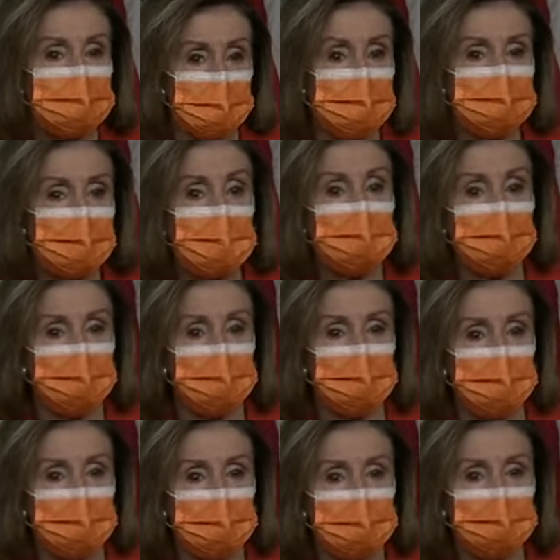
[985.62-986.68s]
value
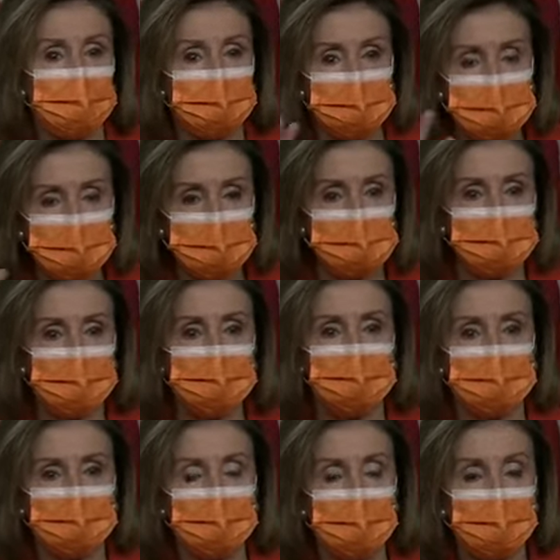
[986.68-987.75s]
decision that
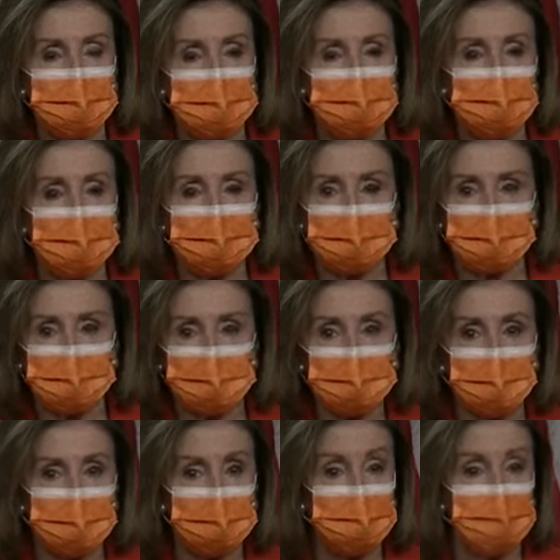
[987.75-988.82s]
we have to make. And
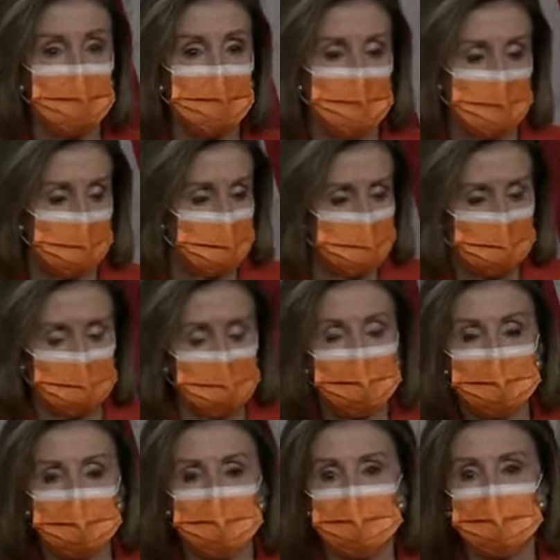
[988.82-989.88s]
I
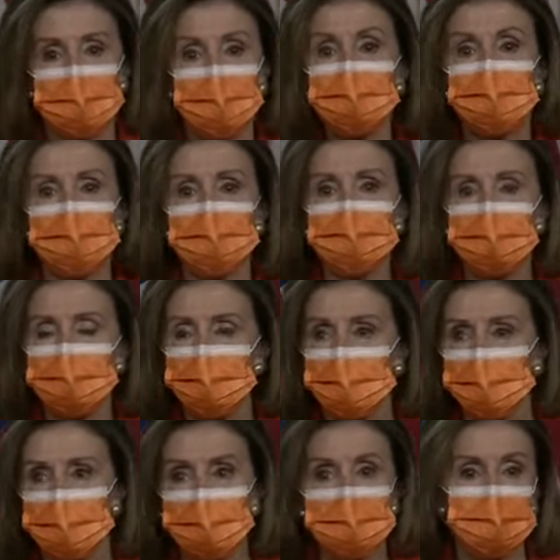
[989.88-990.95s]
think the difference
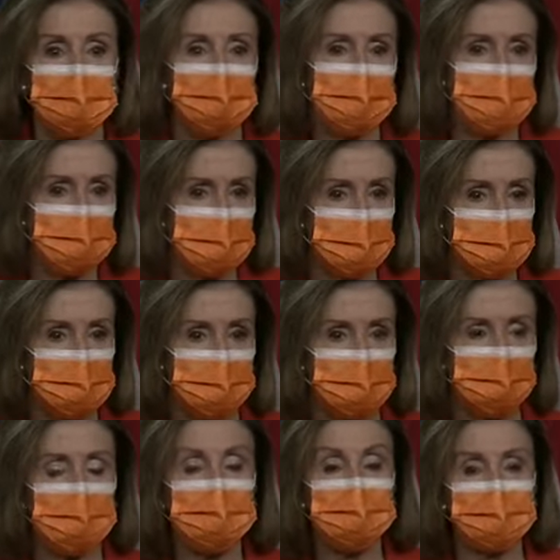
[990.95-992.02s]
between this administration and
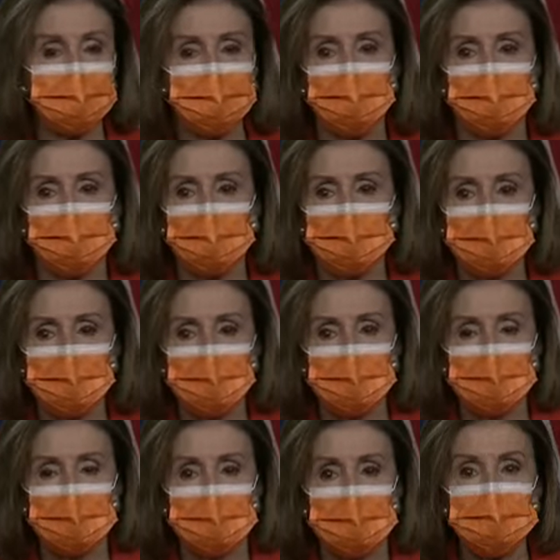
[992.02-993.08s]
the one before
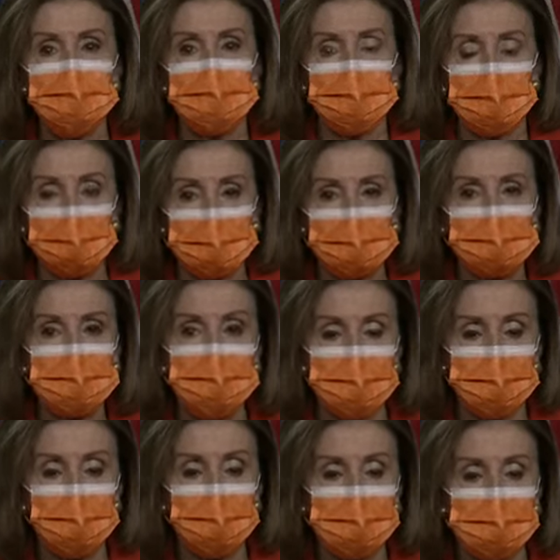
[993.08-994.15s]
is great in
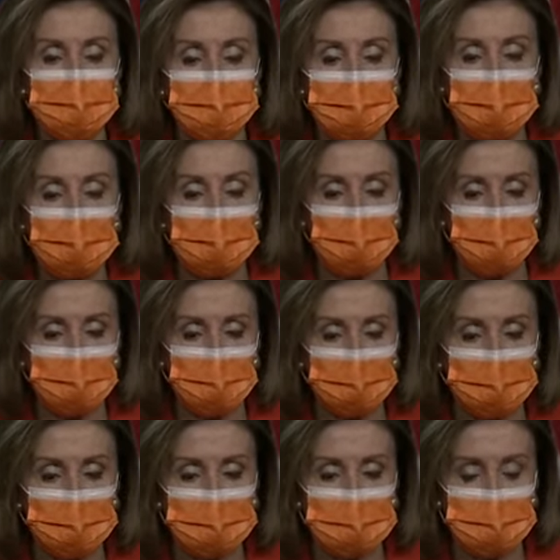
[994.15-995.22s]
terms of how
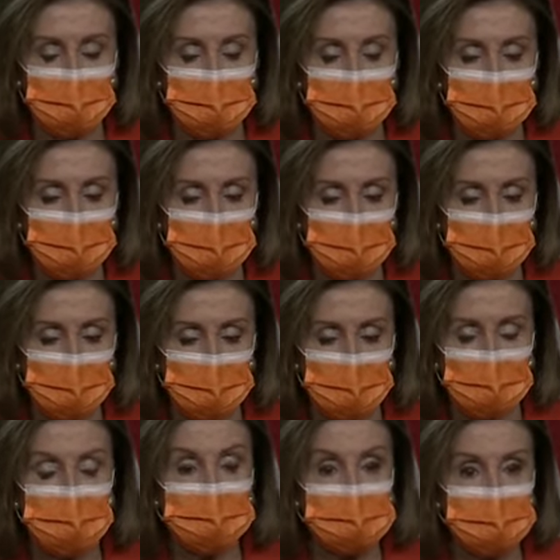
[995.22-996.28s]
we
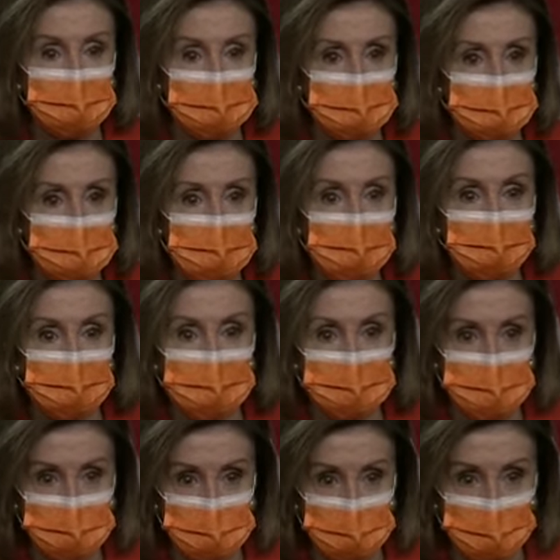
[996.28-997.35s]
meet the needs of
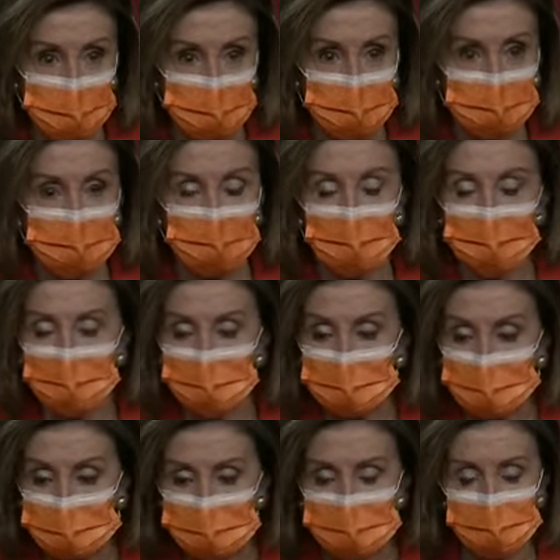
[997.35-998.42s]
these children,
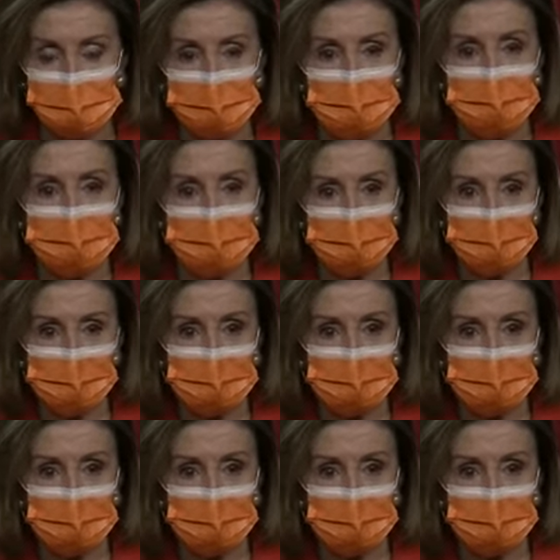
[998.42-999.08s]
placing them